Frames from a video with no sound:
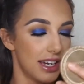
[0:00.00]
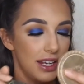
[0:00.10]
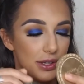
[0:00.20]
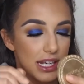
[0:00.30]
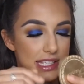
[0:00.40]

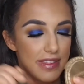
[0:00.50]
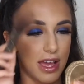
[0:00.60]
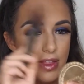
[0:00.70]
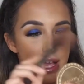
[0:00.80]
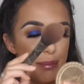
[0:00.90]
Now I'm going to take that
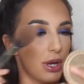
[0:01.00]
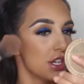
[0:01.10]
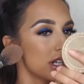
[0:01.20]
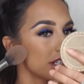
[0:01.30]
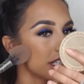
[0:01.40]
on that
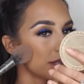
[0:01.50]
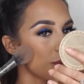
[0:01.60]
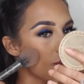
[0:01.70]
brush and just